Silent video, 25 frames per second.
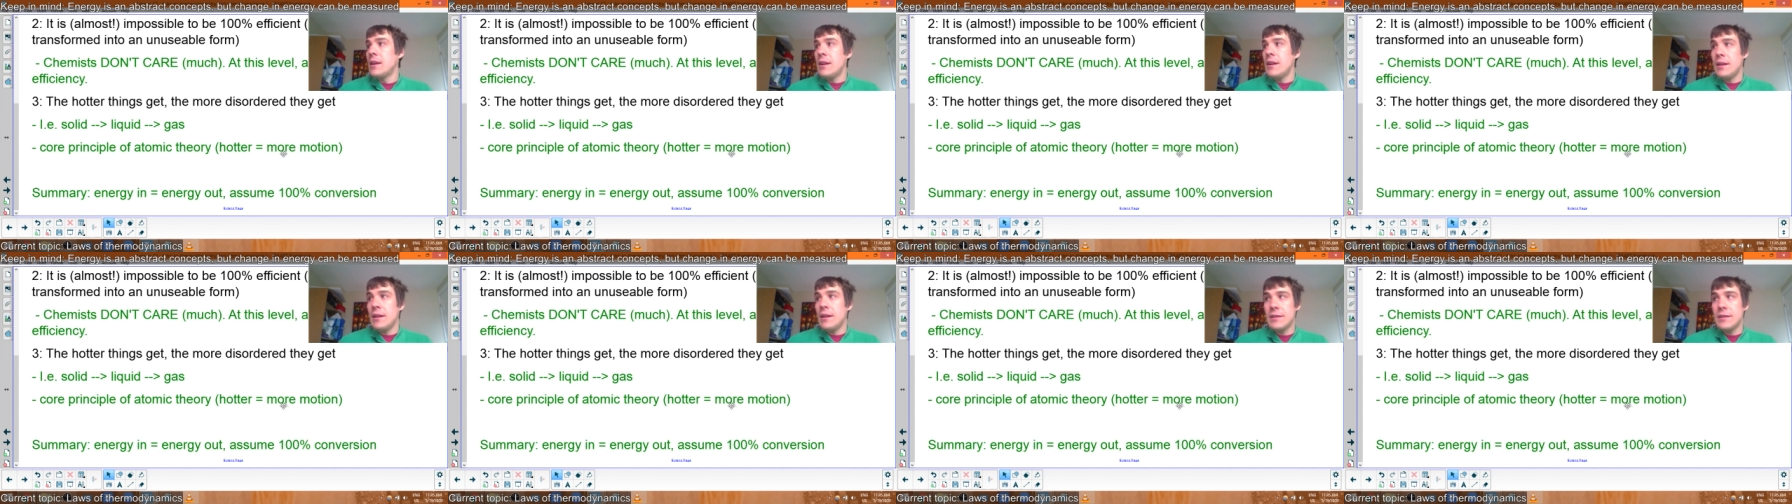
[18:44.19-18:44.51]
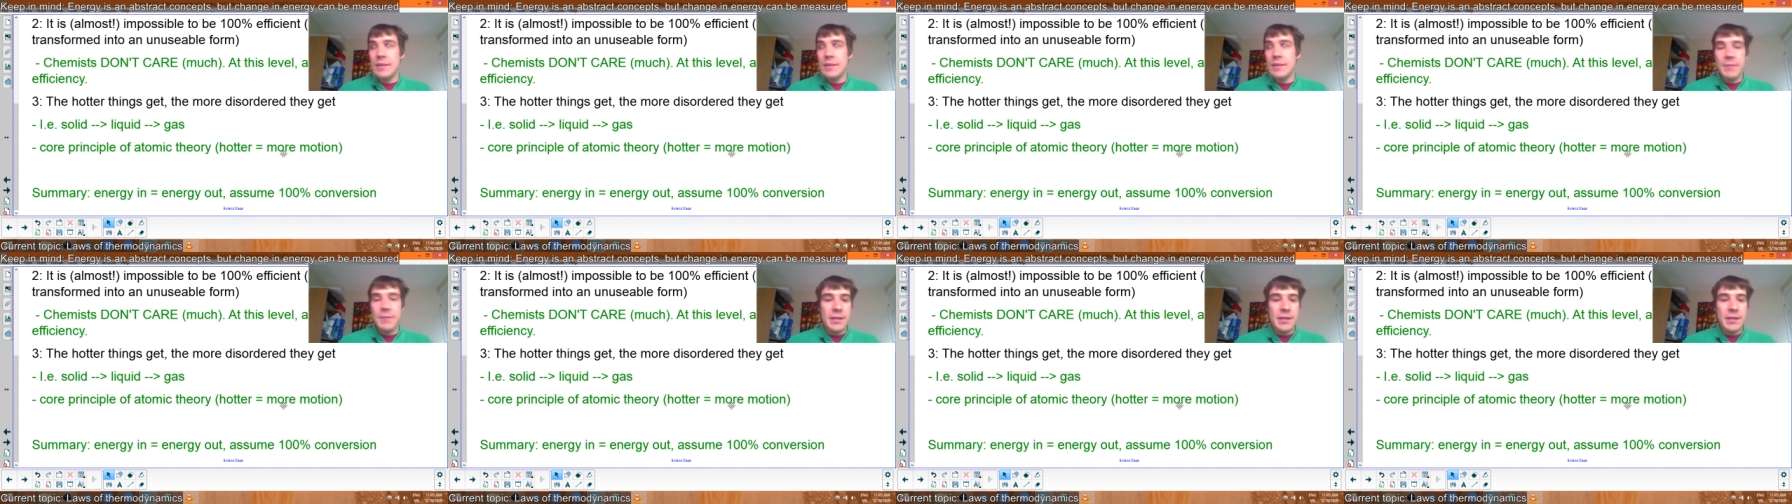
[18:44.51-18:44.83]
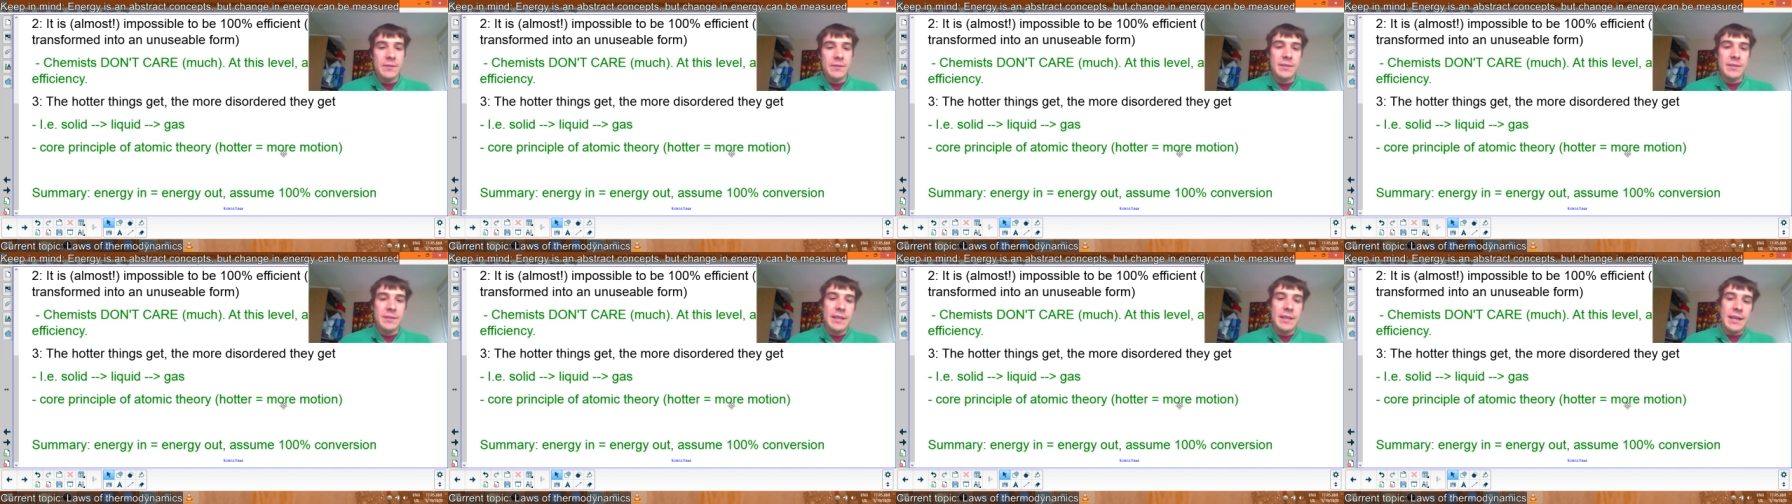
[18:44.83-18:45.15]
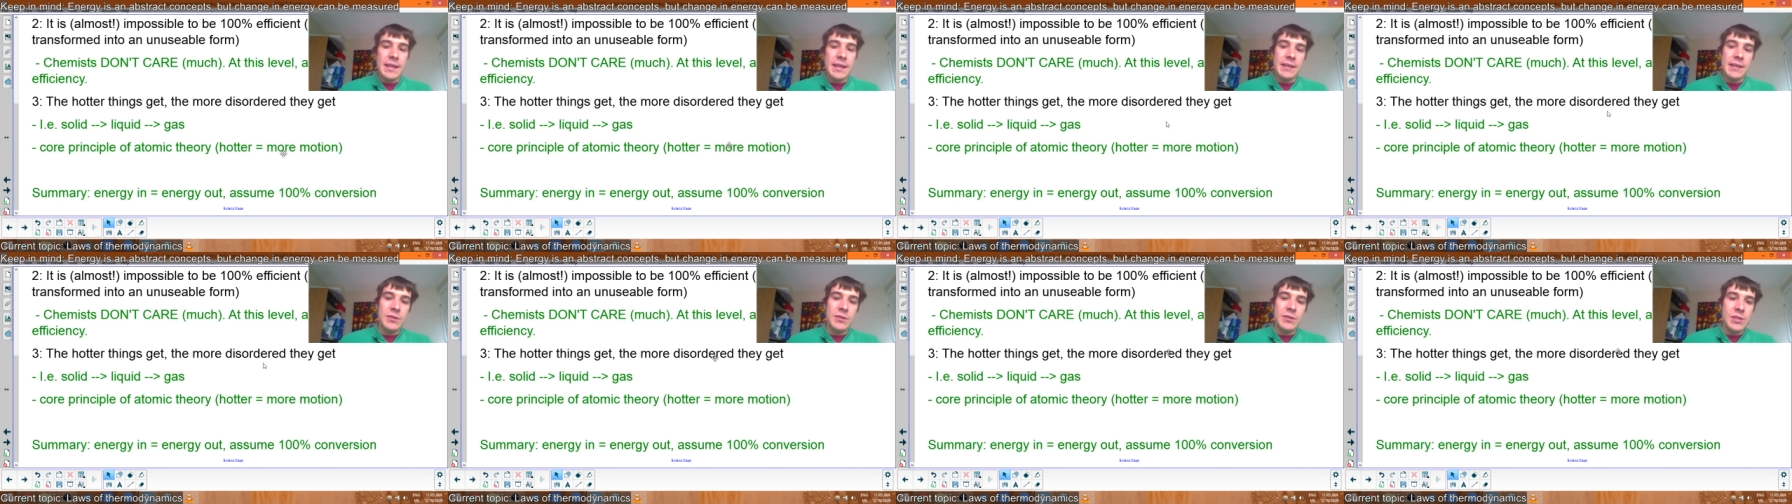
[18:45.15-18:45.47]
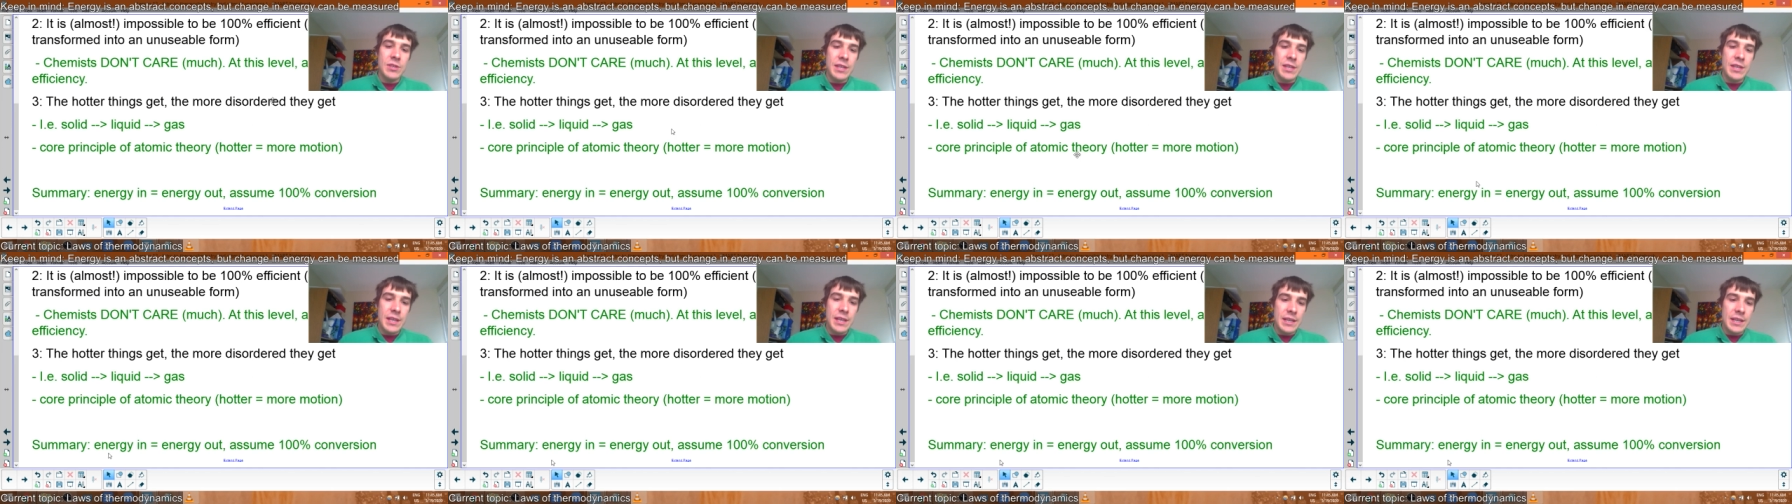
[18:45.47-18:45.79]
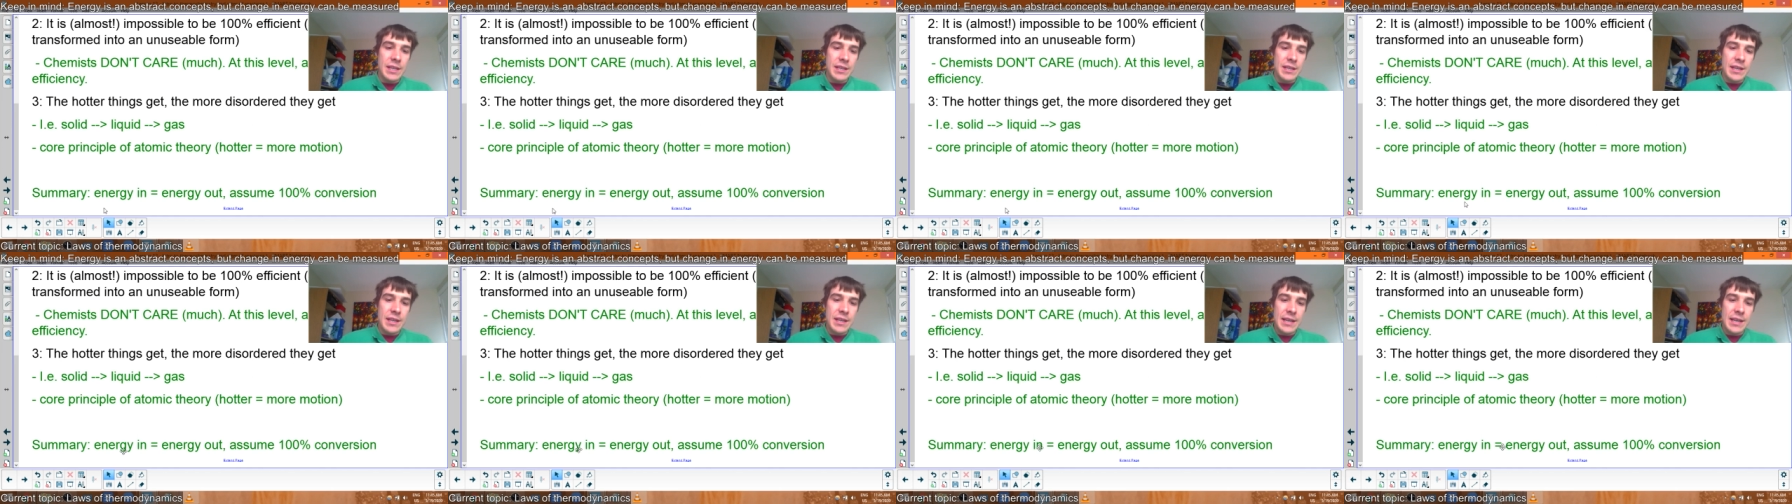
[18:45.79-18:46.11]
And the summary here is that energy
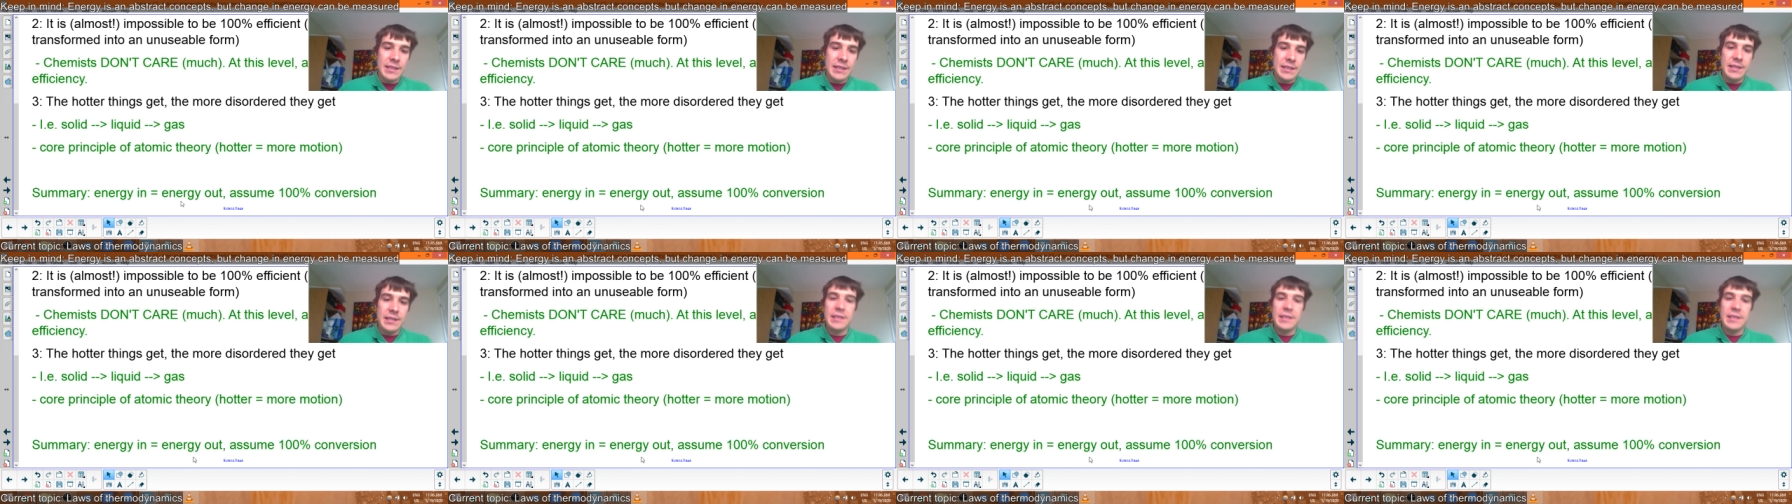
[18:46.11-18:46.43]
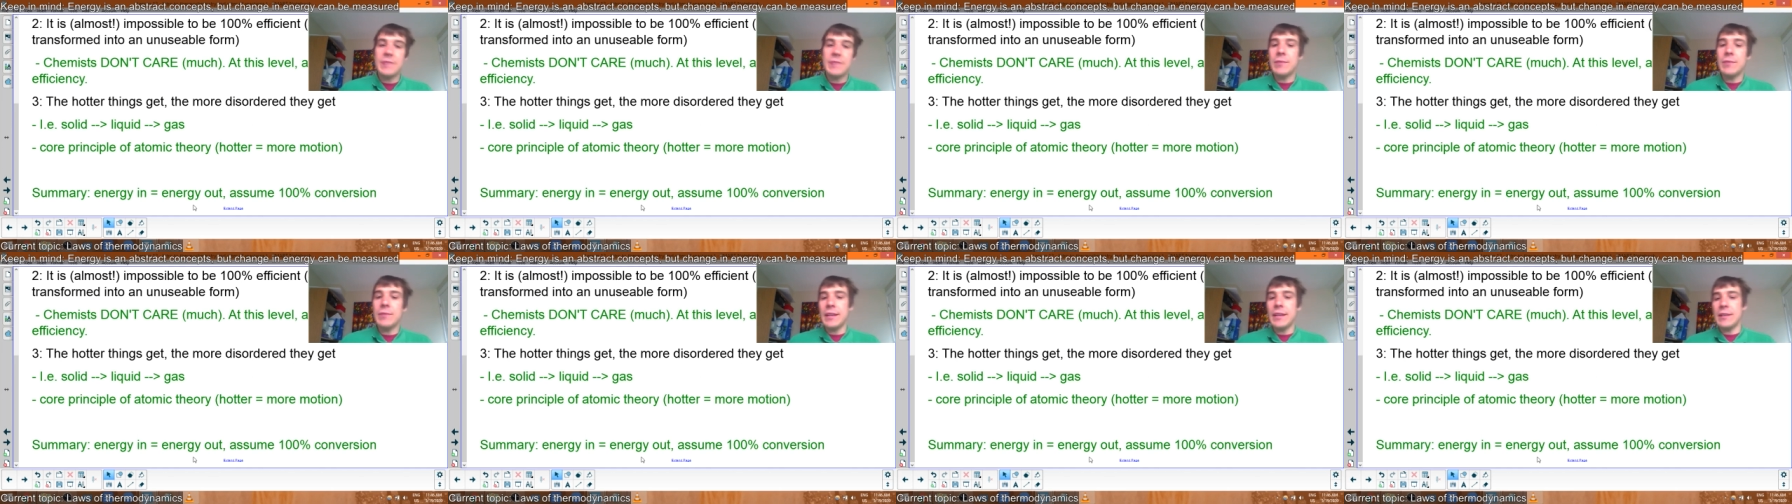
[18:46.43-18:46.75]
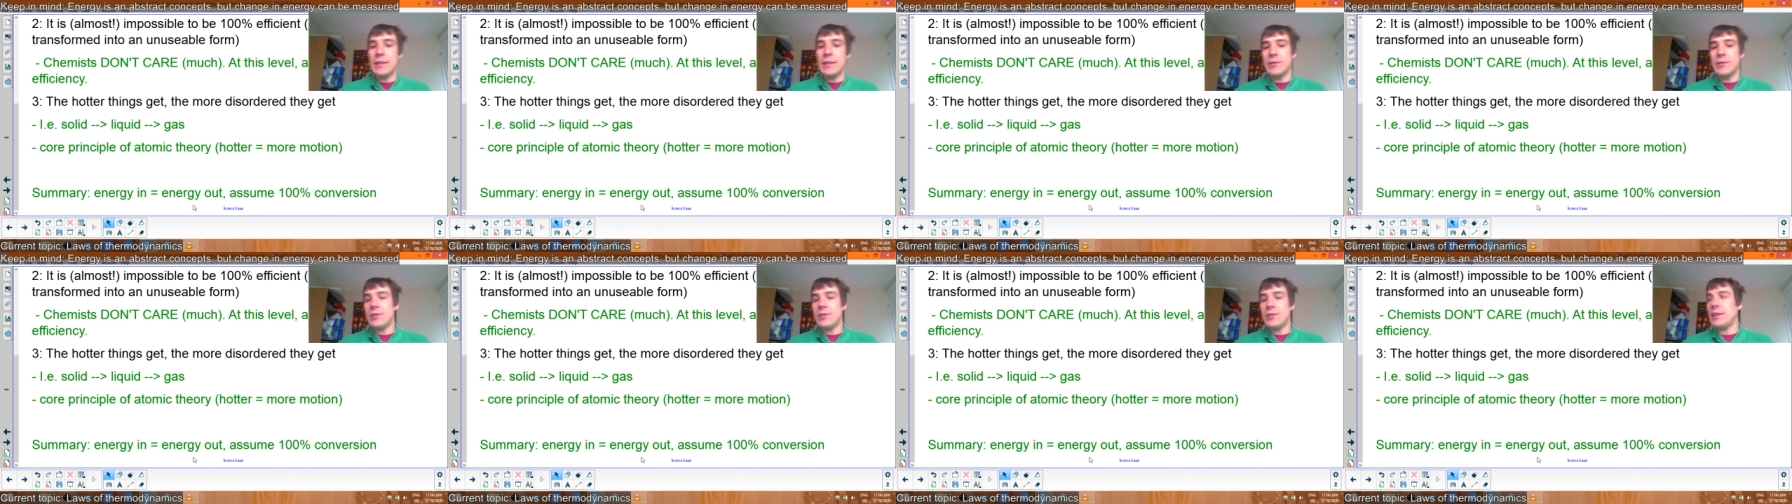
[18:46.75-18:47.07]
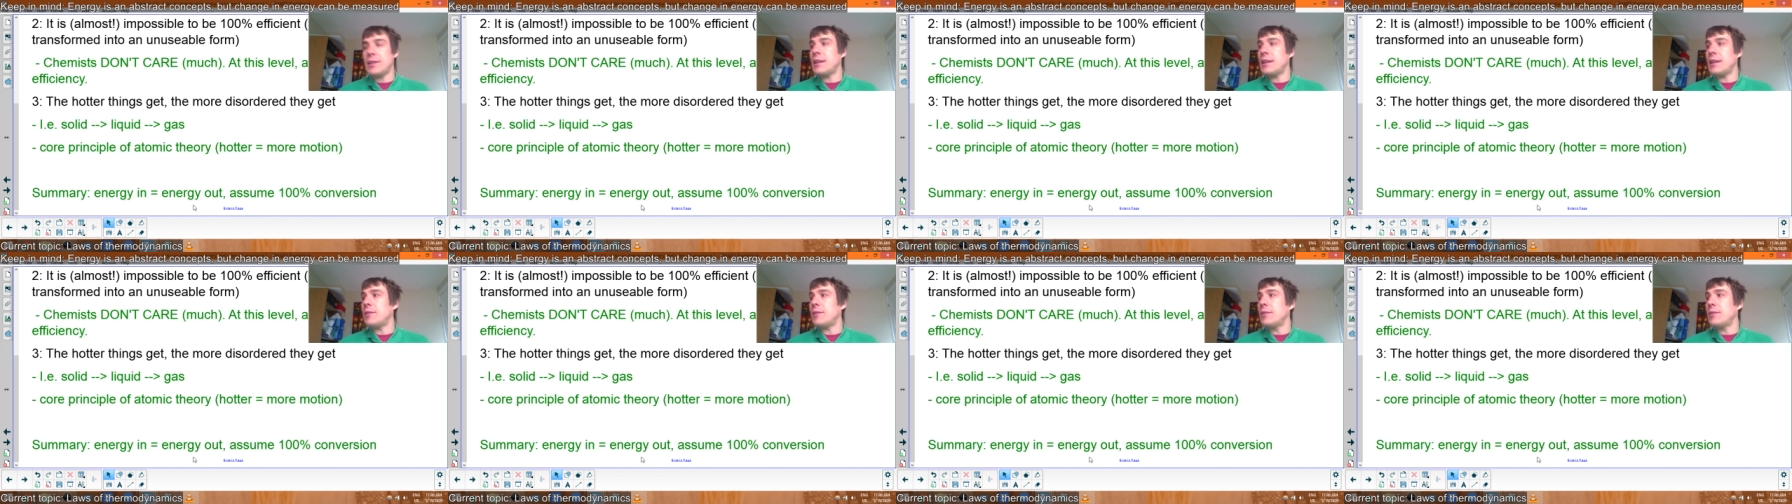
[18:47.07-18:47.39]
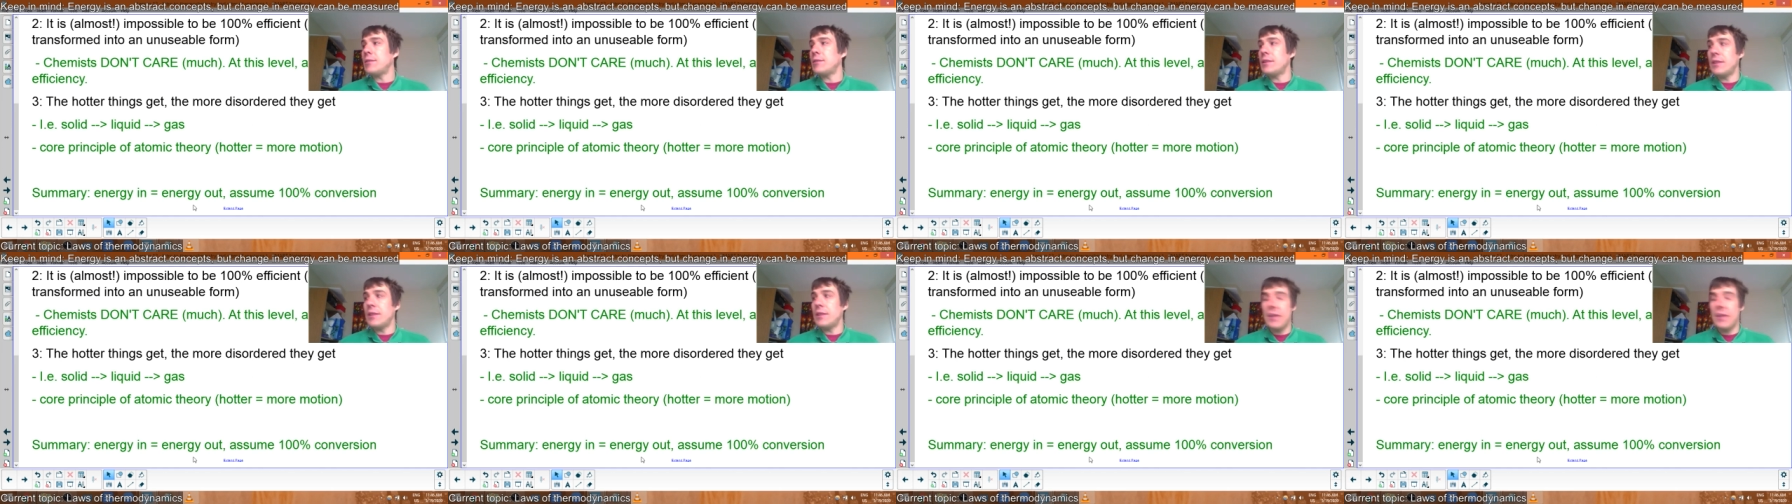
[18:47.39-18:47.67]
in has to equal energy out,